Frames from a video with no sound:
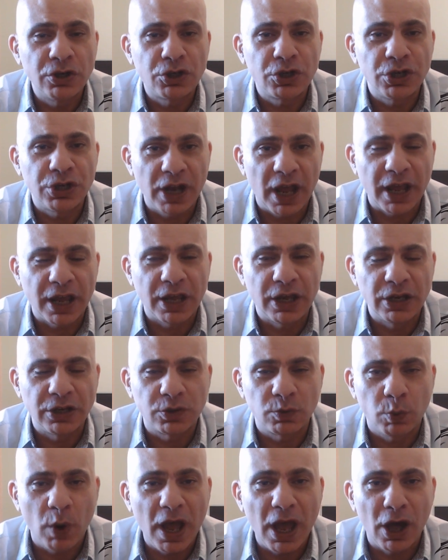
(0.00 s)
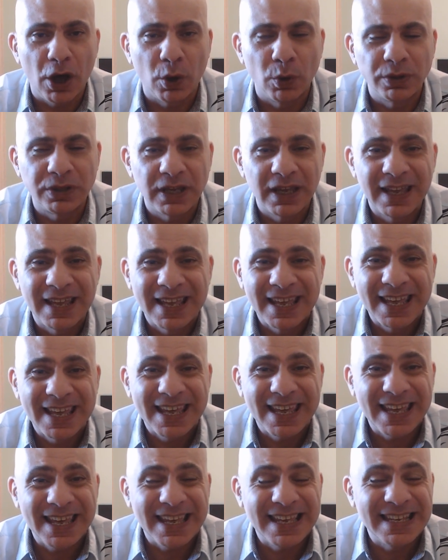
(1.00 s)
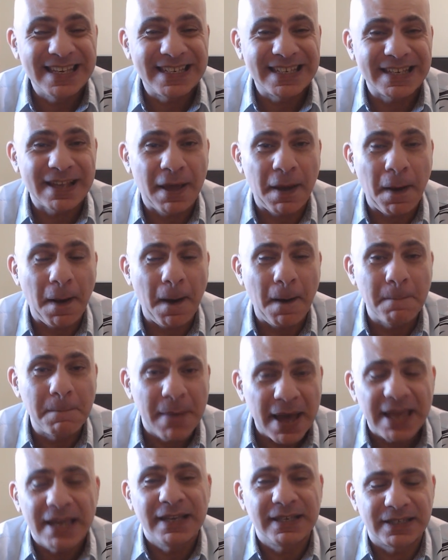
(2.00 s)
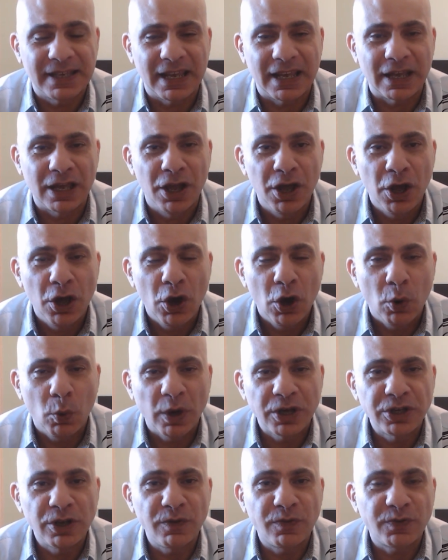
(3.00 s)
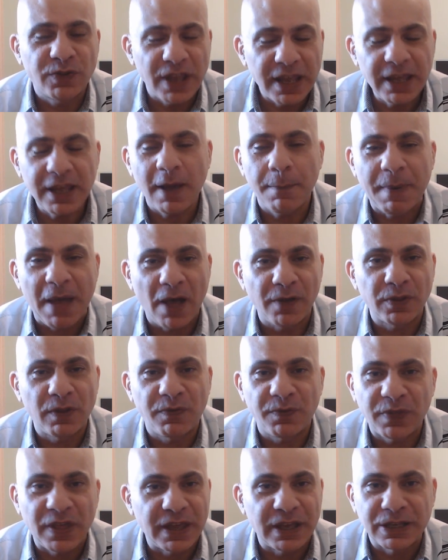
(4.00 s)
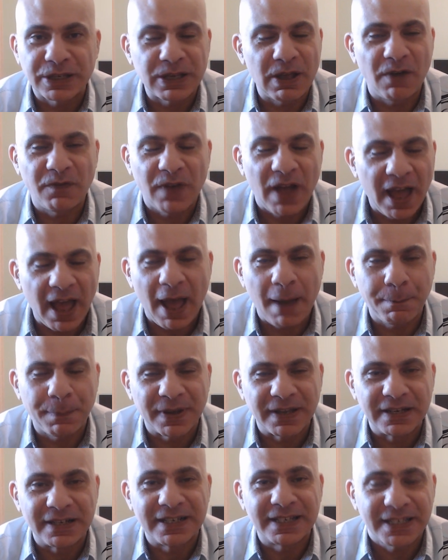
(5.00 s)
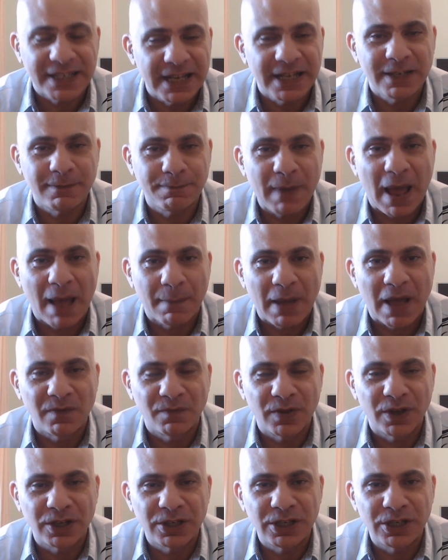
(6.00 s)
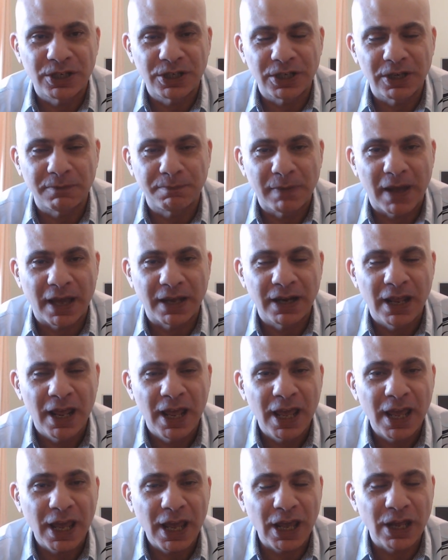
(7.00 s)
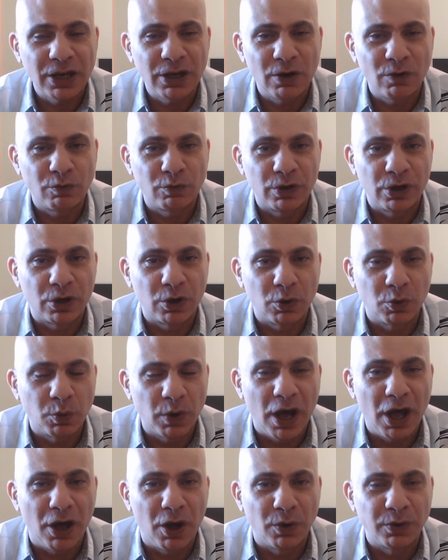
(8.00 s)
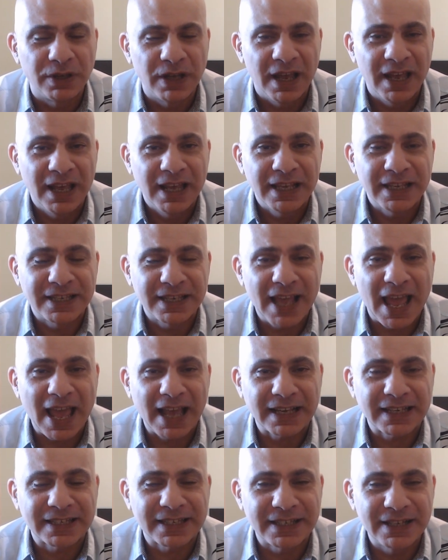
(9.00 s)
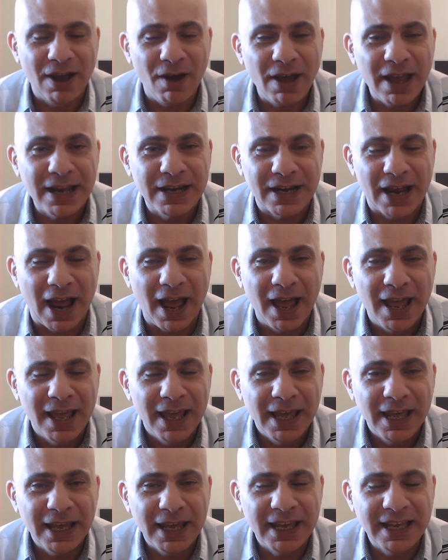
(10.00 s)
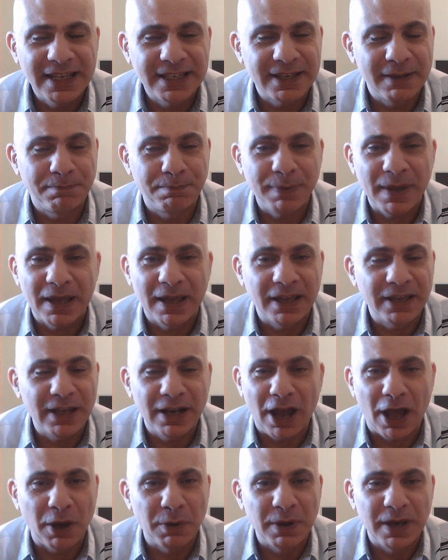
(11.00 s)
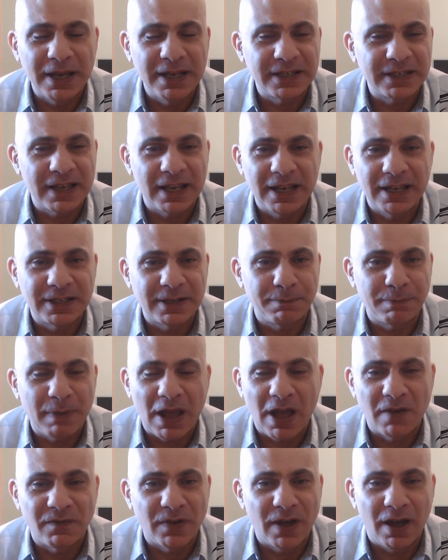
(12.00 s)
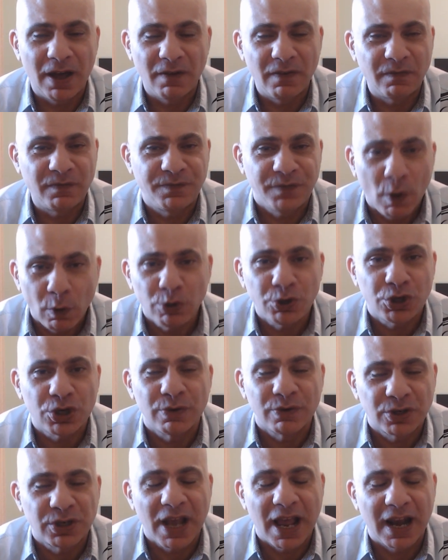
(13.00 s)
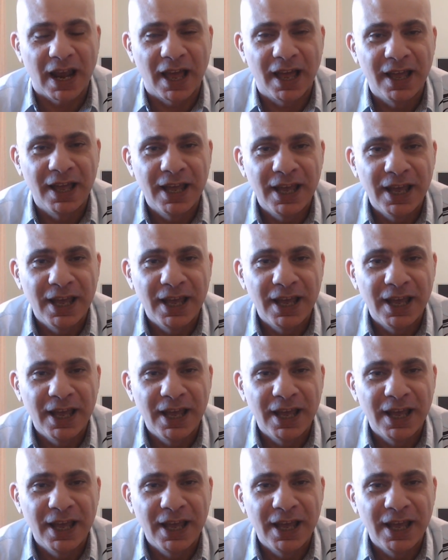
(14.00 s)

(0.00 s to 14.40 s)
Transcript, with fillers: today's world is amazing. When you think about the things that have happened since Batman versus Superman in the real world, Zack Snyder is a bit, you know, is, is a bit of a fortune teller,